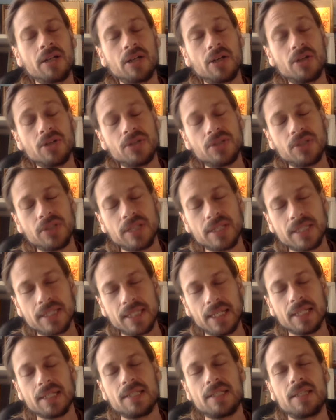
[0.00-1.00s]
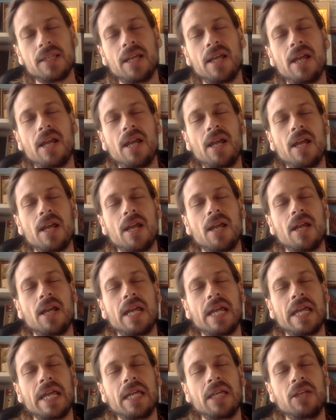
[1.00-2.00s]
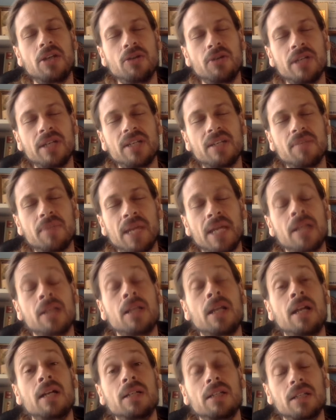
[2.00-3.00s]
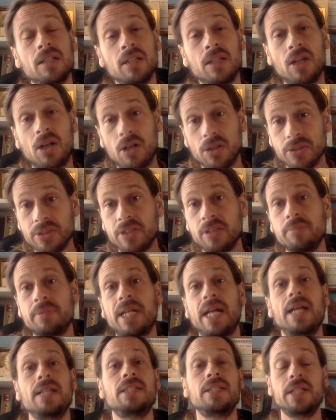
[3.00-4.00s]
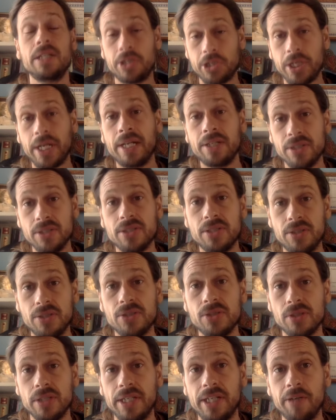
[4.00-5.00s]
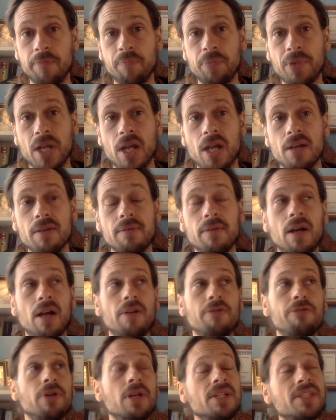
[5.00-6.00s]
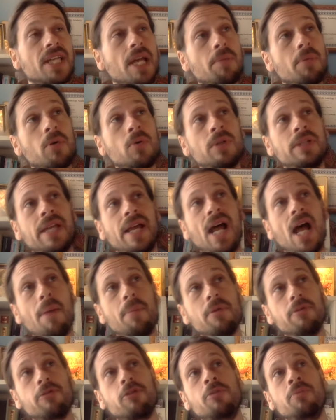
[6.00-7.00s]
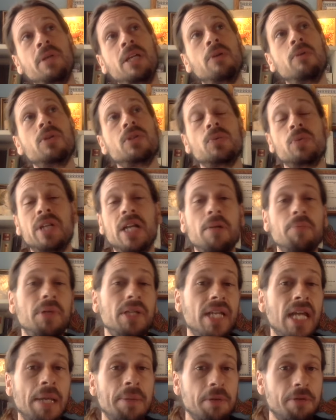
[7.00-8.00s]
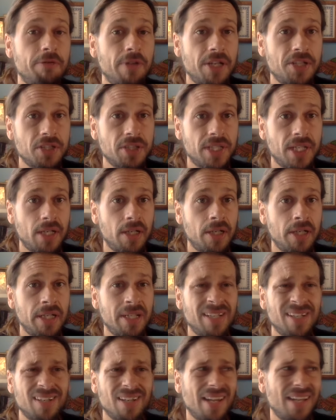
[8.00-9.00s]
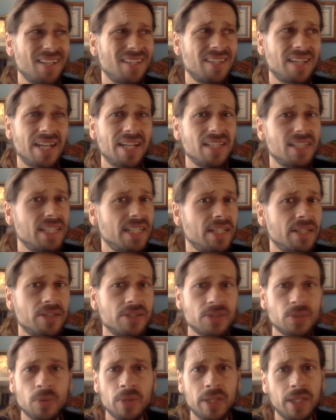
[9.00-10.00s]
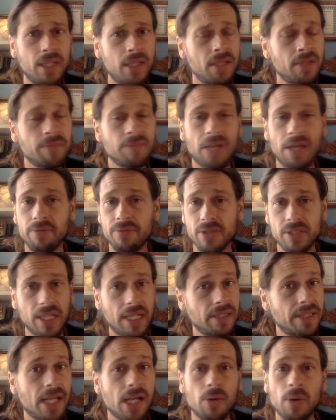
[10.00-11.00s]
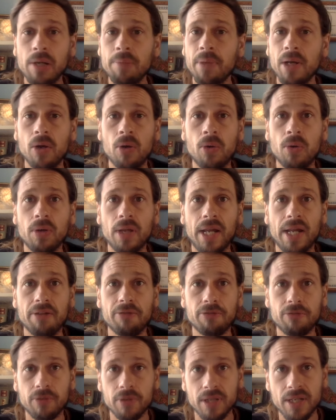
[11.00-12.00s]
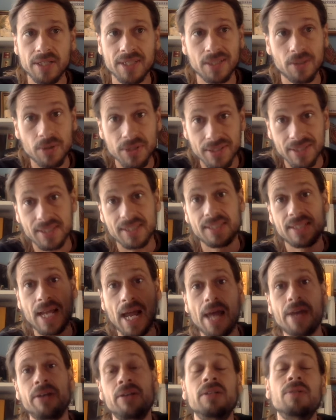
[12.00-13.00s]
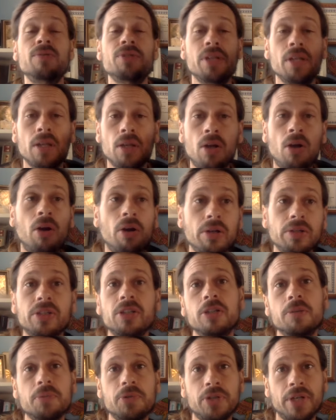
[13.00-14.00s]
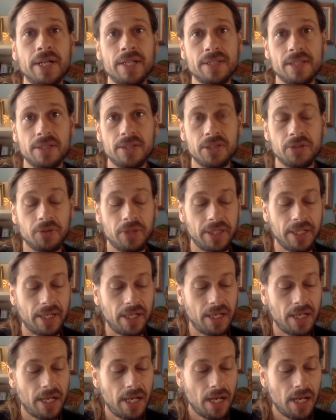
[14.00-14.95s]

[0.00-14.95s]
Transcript: goes through the 6th, you need to make long-term dietary changes usually. For example, when that happened for me was when I became a vegetarian at like 19 or 20. I have stayed that way my whole life because it was the Saturn. It was a long-term transit doing it.